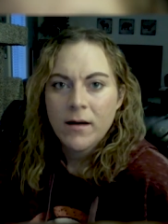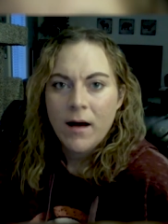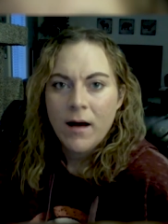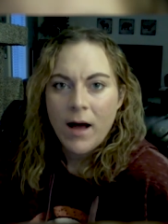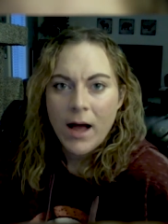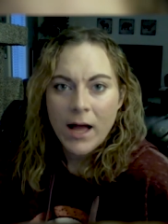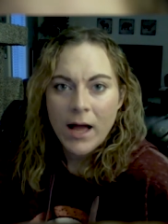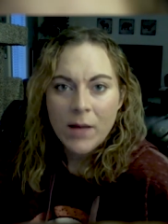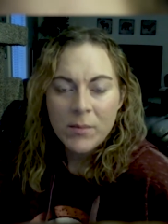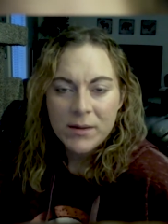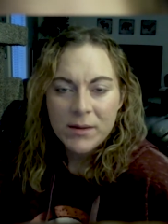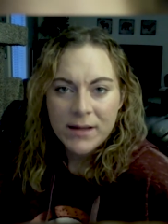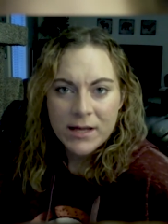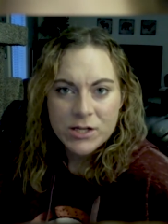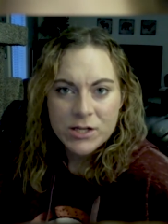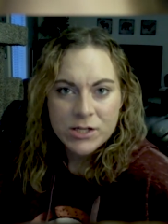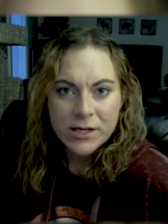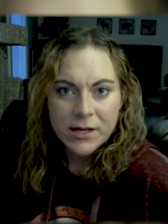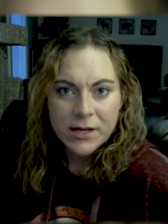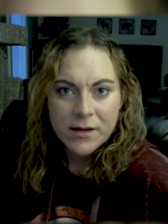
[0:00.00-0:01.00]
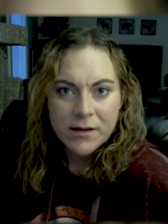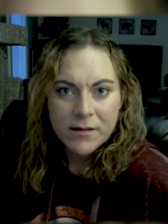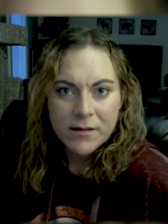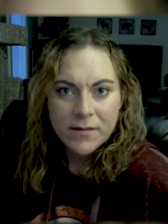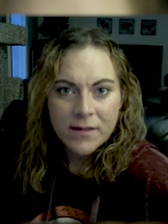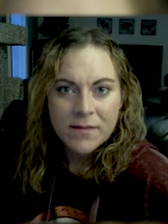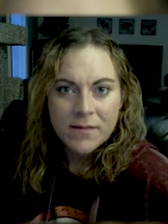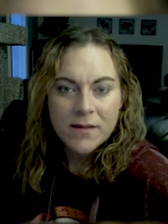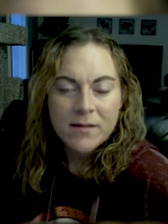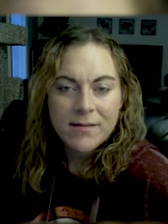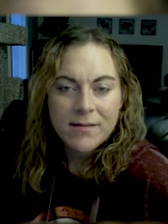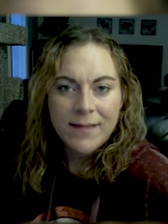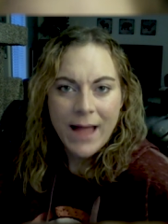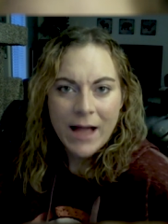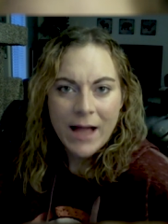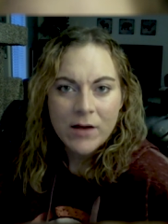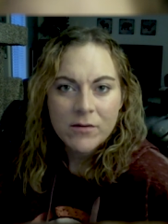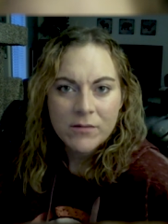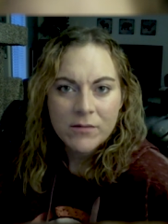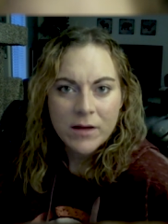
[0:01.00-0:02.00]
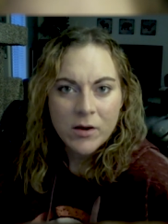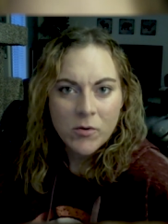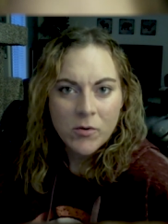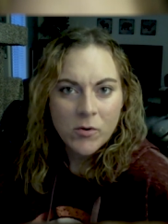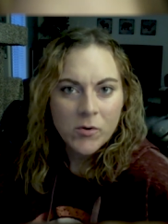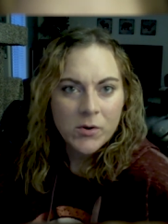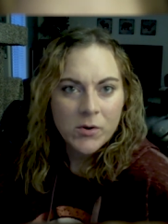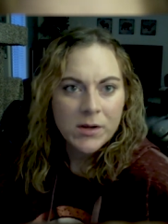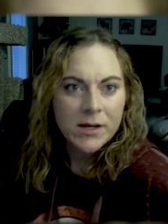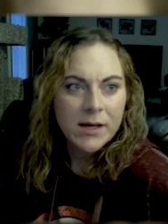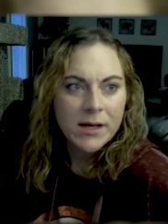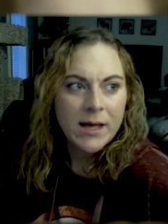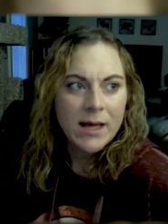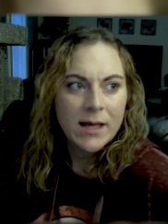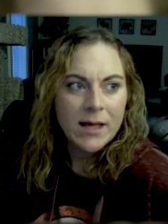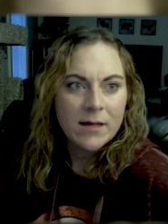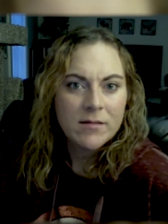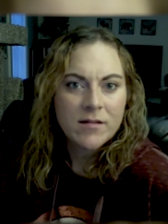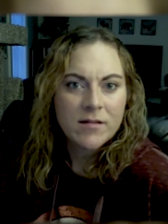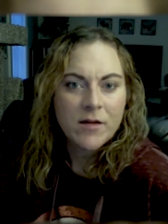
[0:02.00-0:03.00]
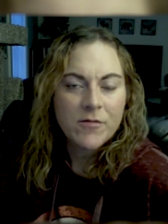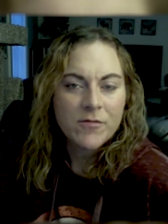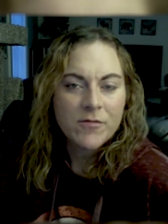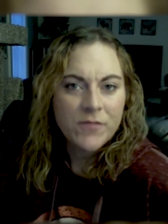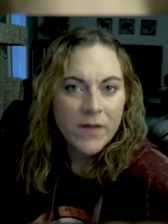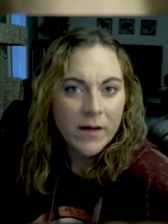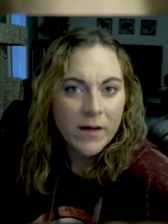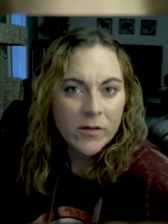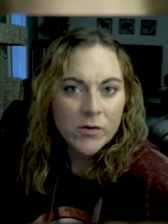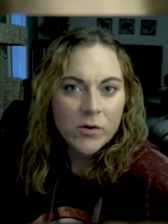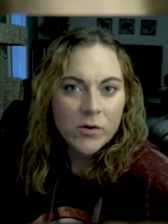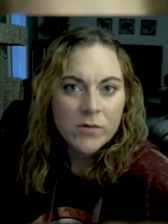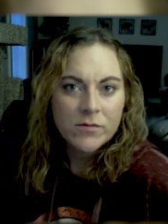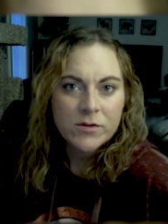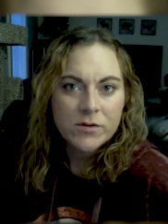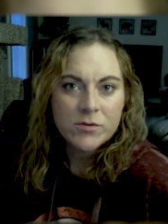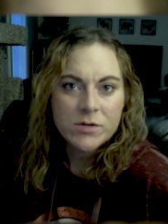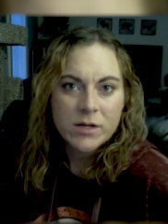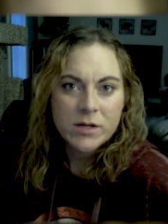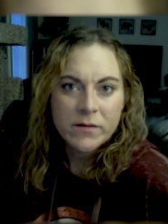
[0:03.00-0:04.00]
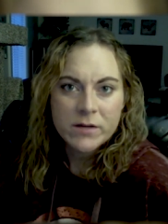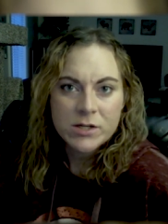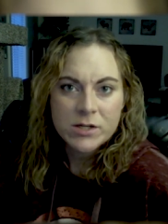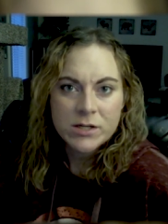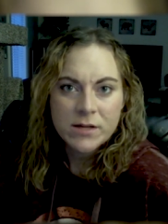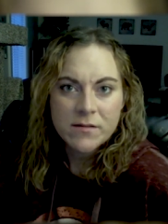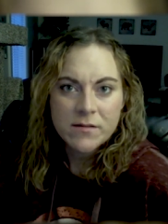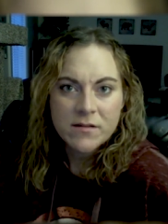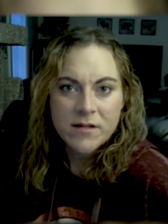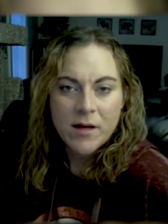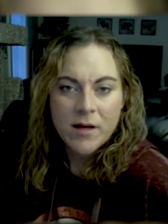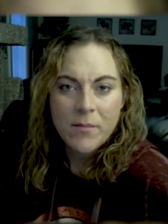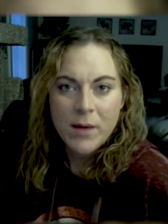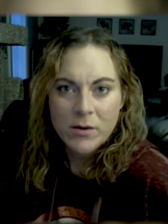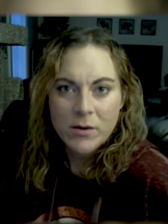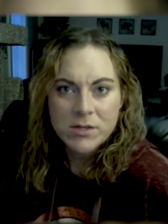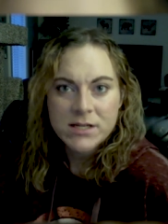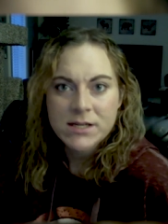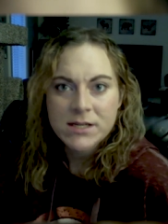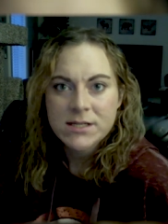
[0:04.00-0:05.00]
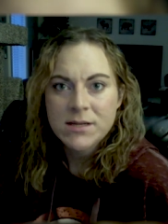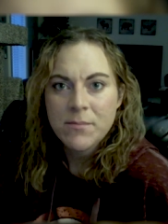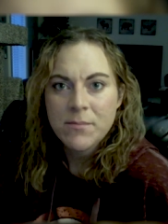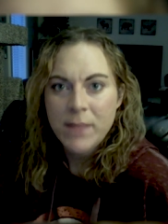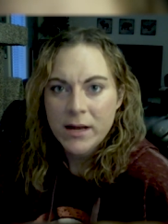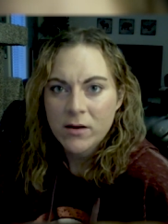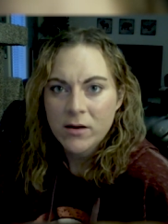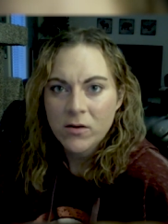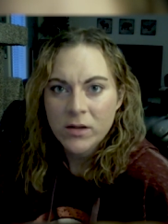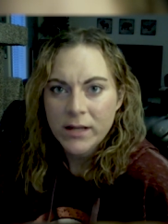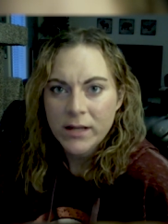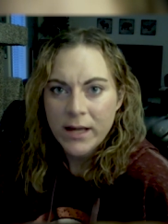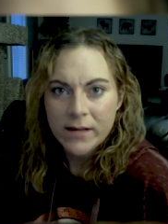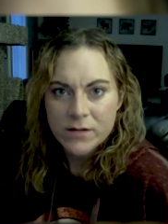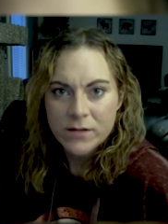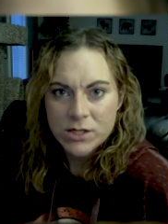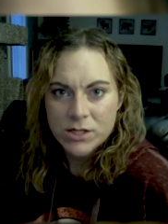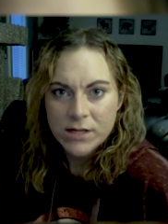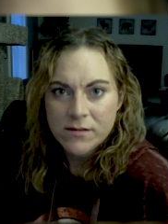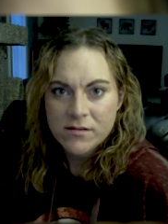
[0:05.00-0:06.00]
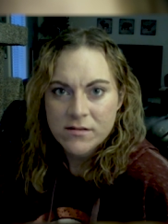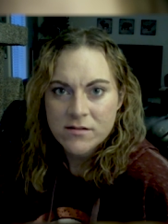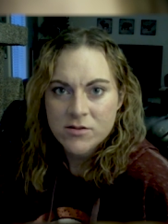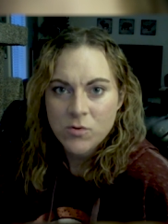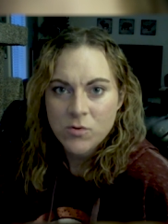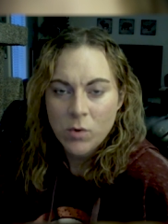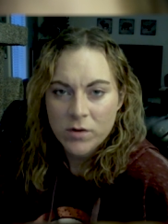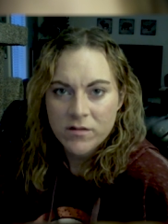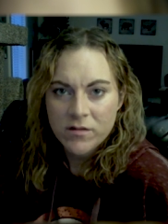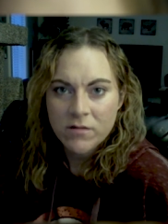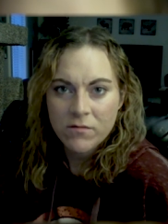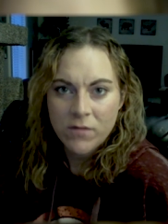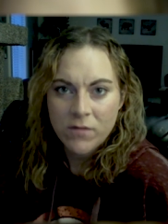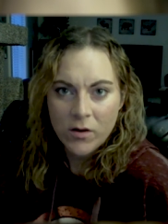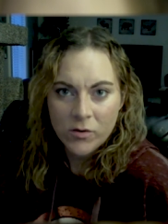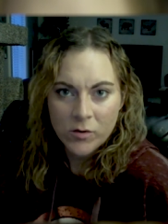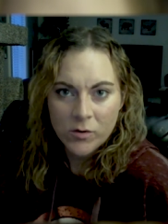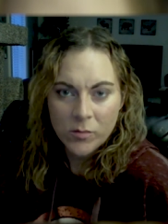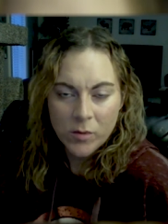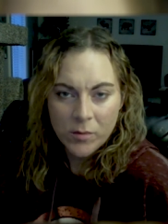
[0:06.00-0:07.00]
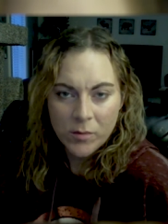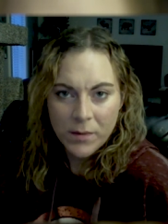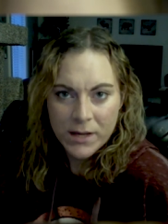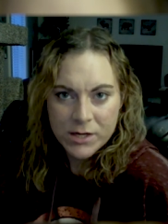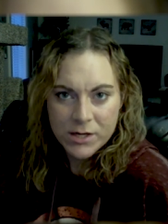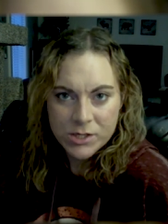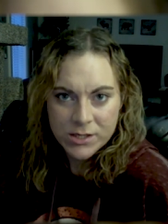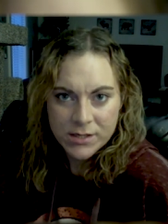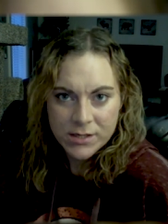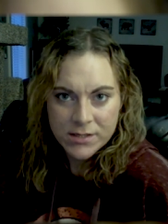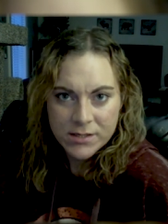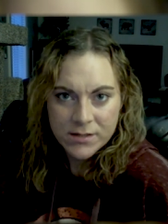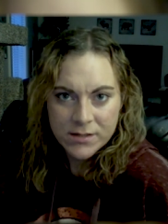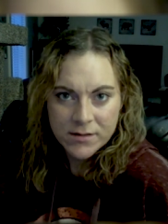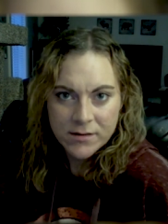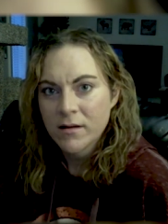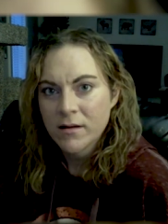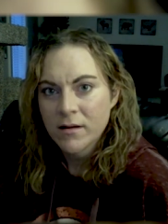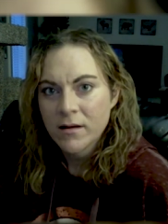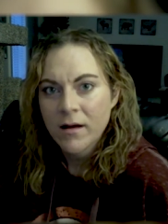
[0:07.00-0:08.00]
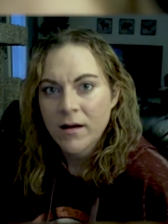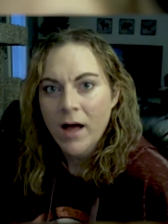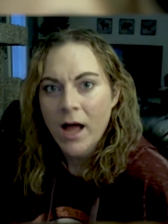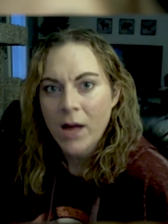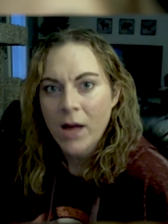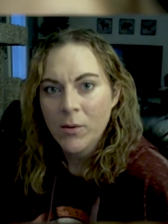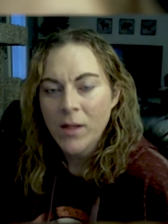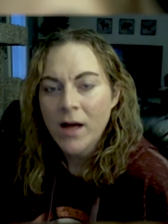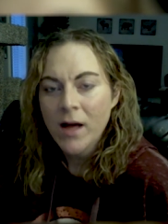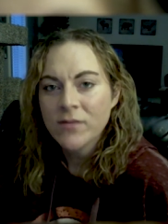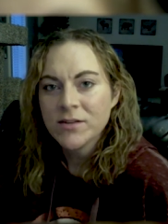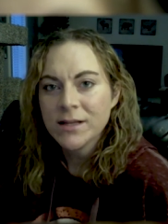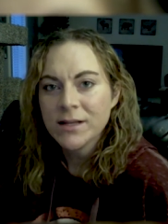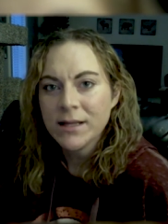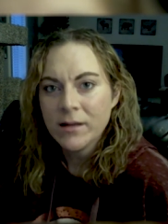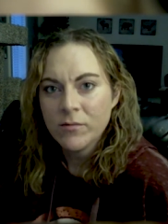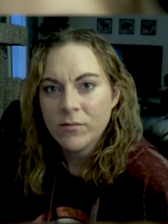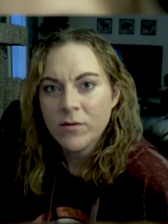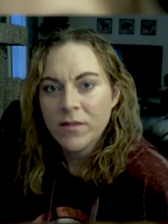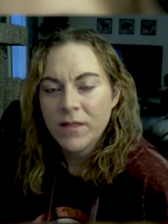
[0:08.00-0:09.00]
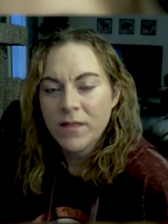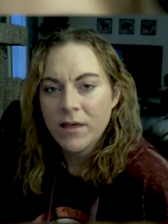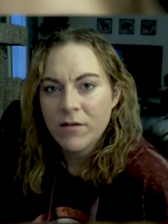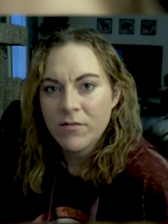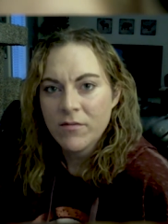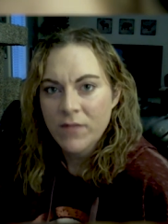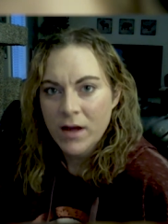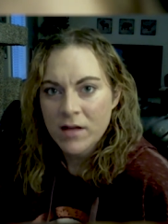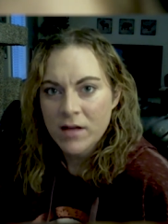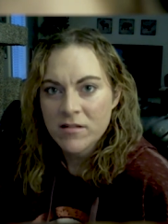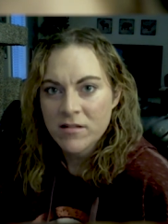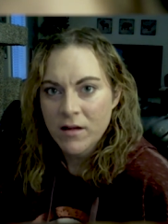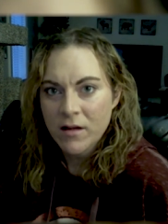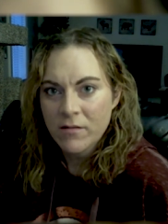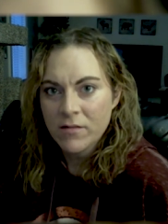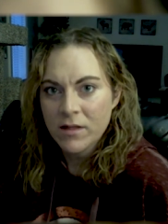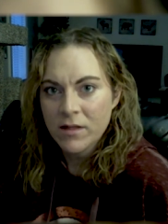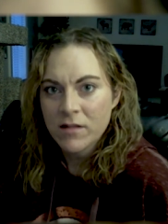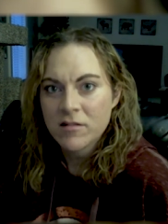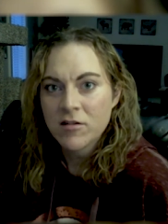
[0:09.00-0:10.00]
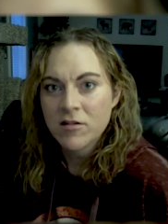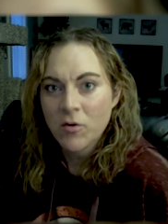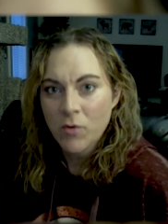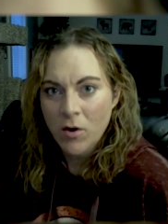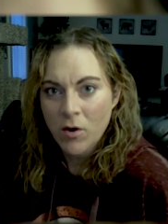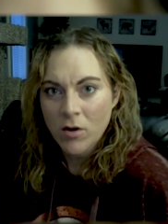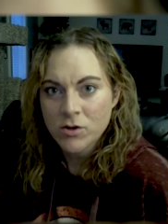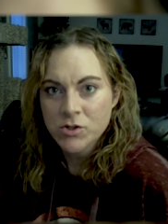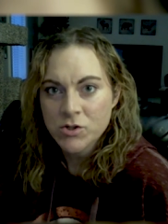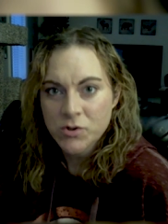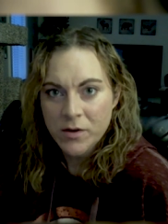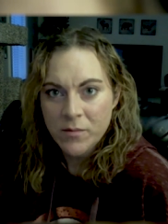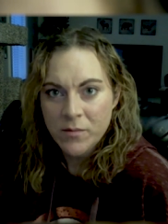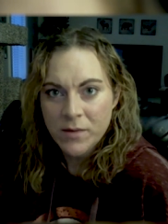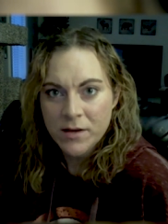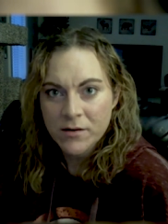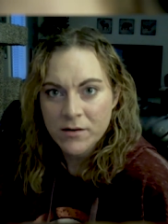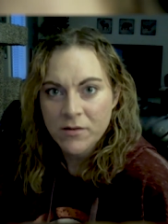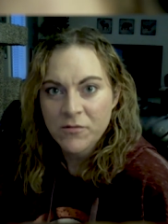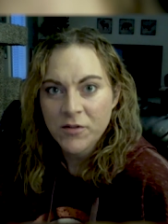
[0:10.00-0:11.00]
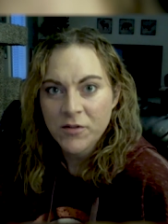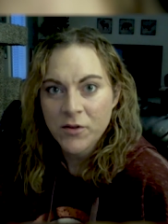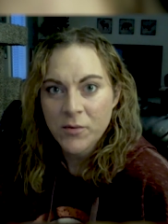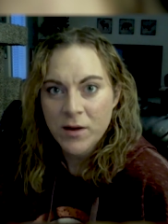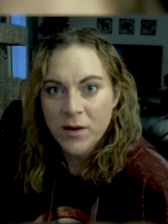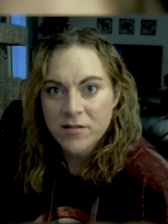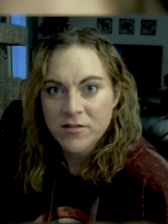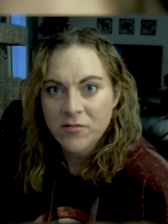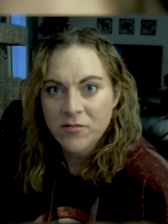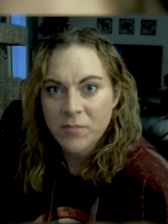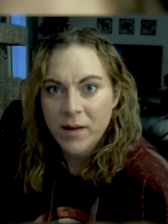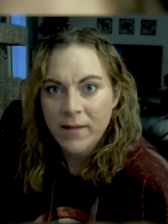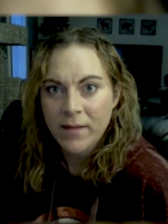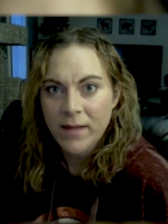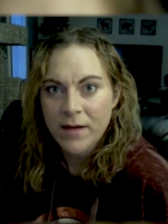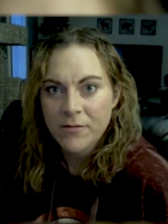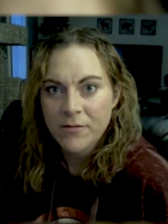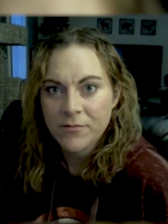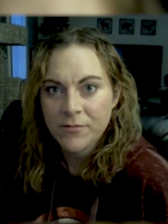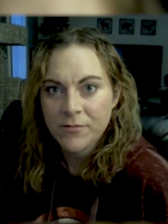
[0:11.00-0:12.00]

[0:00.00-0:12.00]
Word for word: I am alleging that this lack of inquiry is a failure of due diligence amounting to medical negligence towards a vulnerable patient. I will have to live with the effects of this so called treatment for the rest of my life.